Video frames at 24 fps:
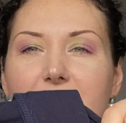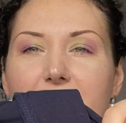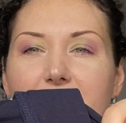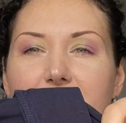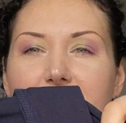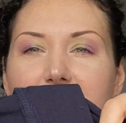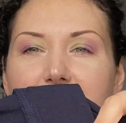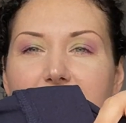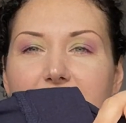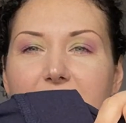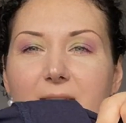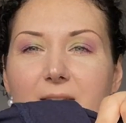
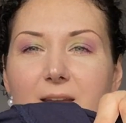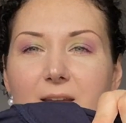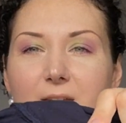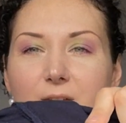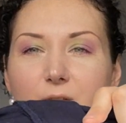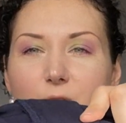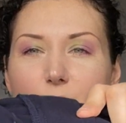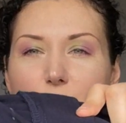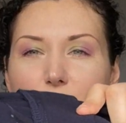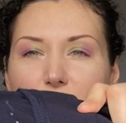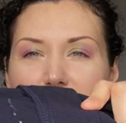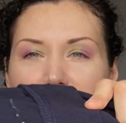Again,
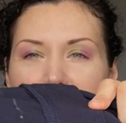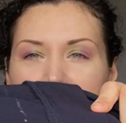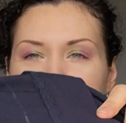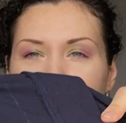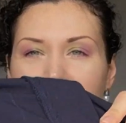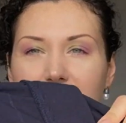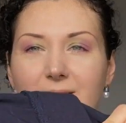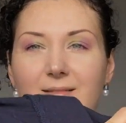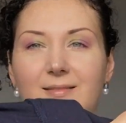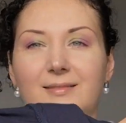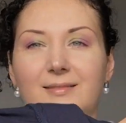ignore the